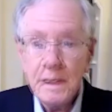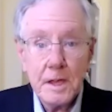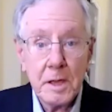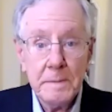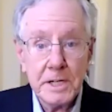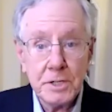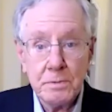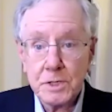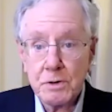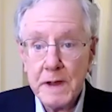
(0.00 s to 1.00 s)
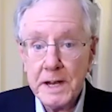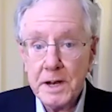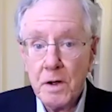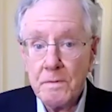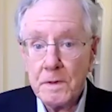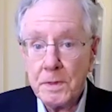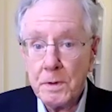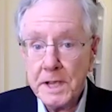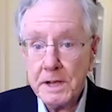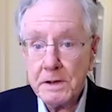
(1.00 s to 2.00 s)
The Commission was created over
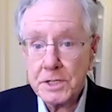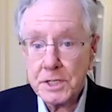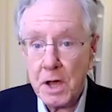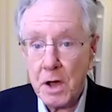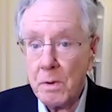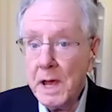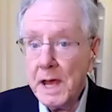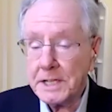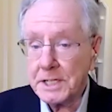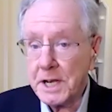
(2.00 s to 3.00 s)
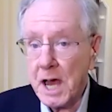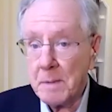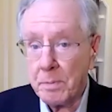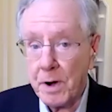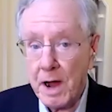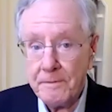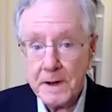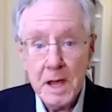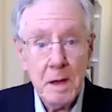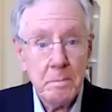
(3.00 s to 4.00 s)
30 years ago as a
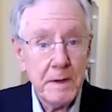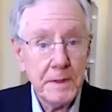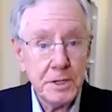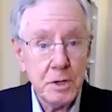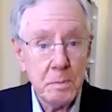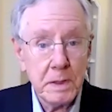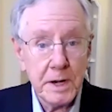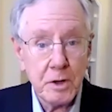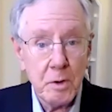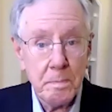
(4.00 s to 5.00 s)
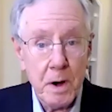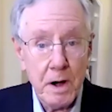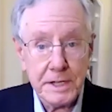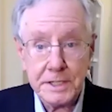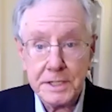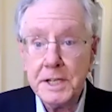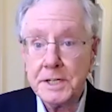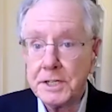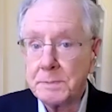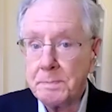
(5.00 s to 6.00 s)
nonprofit by the two political parties
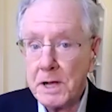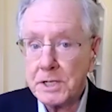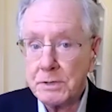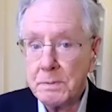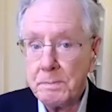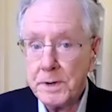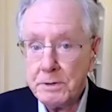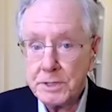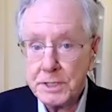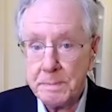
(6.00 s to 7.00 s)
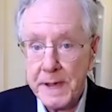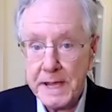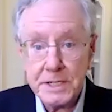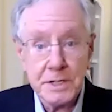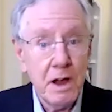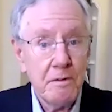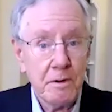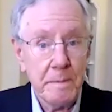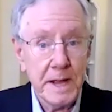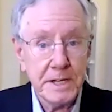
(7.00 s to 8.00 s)
to sponsor and produce debates
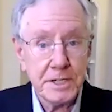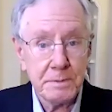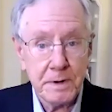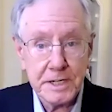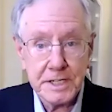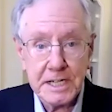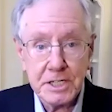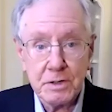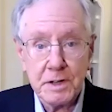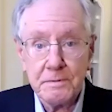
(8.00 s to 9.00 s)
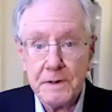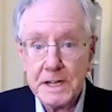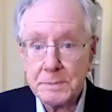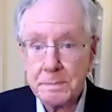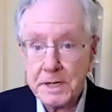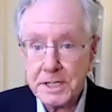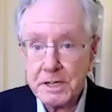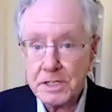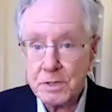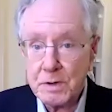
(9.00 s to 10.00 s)
for major presidential and vice
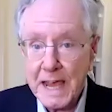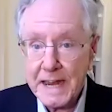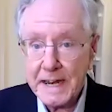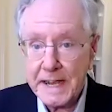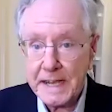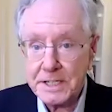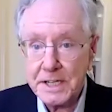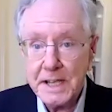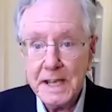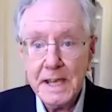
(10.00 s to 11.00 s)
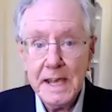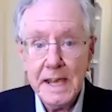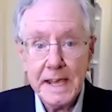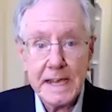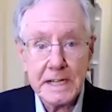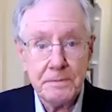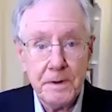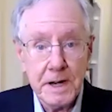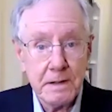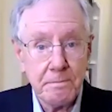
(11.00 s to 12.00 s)
presidential candidates. It gets
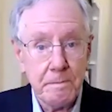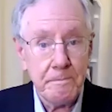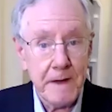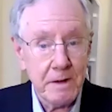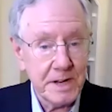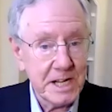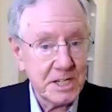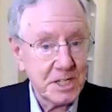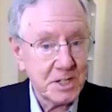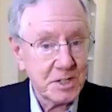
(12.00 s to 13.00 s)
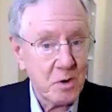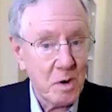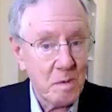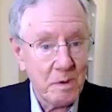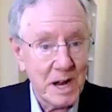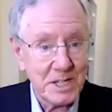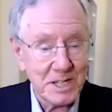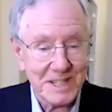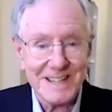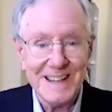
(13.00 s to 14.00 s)
funding foundations and
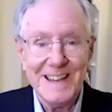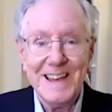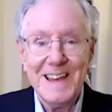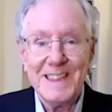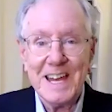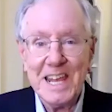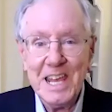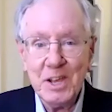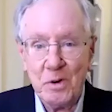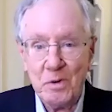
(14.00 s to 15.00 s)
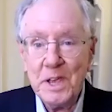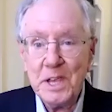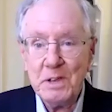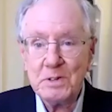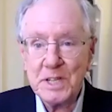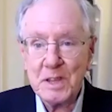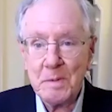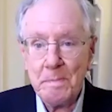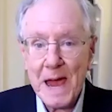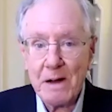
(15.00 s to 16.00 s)
corporations. That eagle you see in
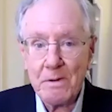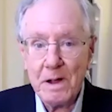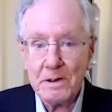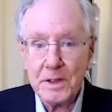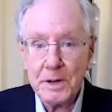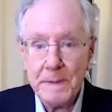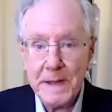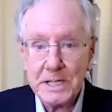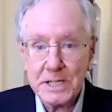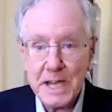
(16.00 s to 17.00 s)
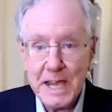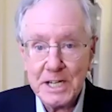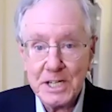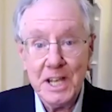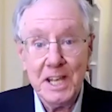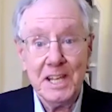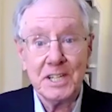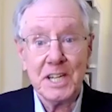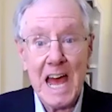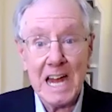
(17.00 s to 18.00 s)
the background of the debate stage
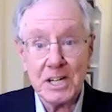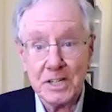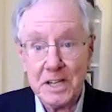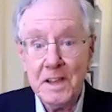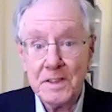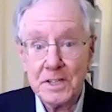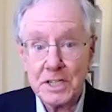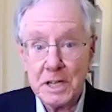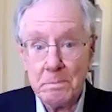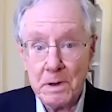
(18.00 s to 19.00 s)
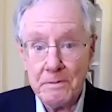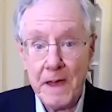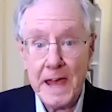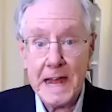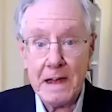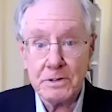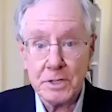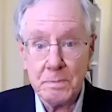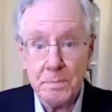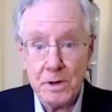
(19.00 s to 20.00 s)
is actually the symbol of
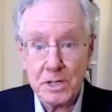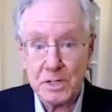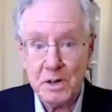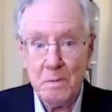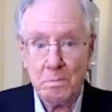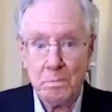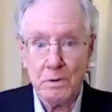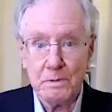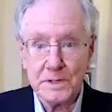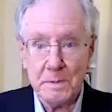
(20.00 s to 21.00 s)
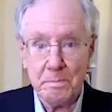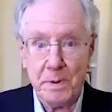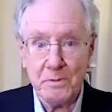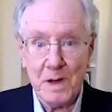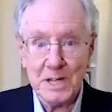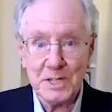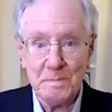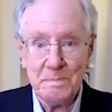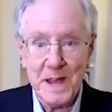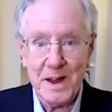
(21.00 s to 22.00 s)
Anheuser-Busch, brewers of
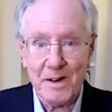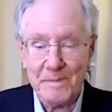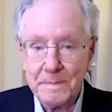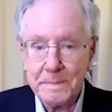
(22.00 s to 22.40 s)
Budweiser beer.